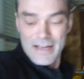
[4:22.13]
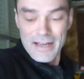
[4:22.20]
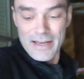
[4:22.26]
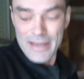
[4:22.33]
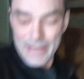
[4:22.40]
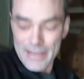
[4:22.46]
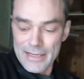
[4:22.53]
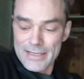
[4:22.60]

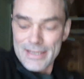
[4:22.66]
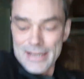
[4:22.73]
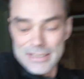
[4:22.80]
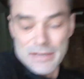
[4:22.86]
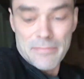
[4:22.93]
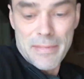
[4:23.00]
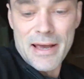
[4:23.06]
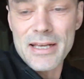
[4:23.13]
It is such
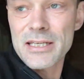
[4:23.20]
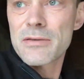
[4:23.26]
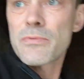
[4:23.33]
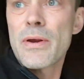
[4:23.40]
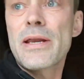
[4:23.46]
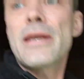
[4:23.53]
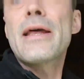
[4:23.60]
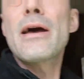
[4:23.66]
a mess
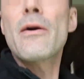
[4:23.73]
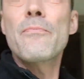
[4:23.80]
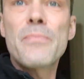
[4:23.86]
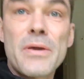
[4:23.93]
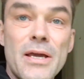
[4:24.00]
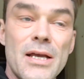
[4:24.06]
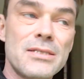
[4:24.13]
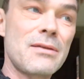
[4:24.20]
right now
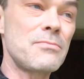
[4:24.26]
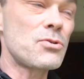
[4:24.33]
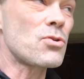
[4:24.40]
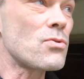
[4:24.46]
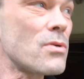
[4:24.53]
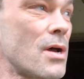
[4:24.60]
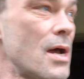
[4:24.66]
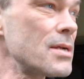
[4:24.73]
because I'm
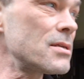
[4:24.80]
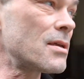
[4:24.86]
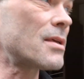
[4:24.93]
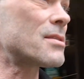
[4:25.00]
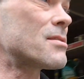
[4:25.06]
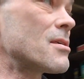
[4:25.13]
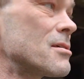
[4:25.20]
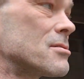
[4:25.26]
trying to
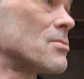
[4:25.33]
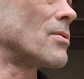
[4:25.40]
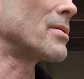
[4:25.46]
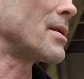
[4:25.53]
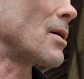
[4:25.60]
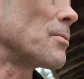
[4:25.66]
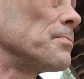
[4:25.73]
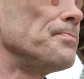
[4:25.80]
get things sorted
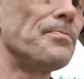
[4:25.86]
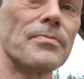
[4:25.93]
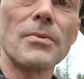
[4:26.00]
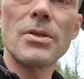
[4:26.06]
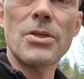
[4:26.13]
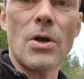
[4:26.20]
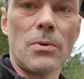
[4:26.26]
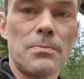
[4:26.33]
out.
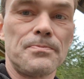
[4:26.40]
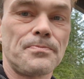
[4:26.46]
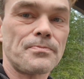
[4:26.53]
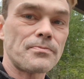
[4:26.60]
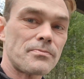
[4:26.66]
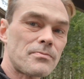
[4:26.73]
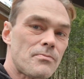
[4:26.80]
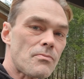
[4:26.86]
So
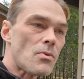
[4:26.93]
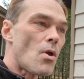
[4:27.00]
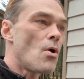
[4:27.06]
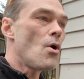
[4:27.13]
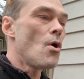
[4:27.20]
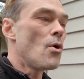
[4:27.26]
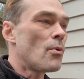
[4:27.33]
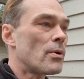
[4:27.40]

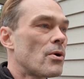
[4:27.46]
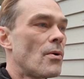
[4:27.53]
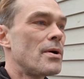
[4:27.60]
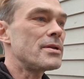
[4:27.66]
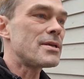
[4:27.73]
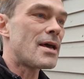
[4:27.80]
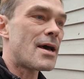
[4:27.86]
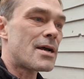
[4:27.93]
we're
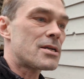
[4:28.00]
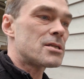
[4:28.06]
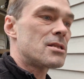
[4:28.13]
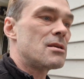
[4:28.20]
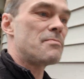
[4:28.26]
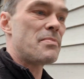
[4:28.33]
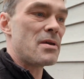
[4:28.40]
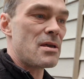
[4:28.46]
going to
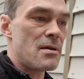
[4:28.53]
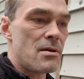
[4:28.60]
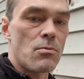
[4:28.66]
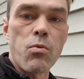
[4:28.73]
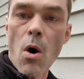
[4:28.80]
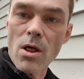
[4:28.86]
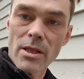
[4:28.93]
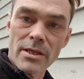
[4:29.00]
actually be
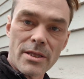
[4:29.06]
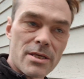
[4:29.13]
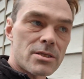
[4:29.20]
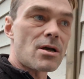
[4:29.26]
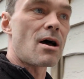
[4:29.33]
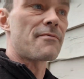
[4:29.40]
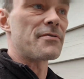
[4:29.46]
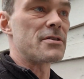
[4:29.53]
walling this
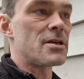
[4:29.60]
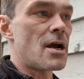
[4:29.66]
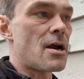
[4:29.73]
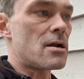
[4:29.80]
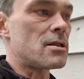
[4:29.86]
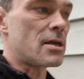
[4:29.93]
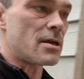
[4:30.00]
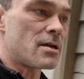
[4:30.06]
off
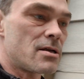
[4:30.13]
entirely.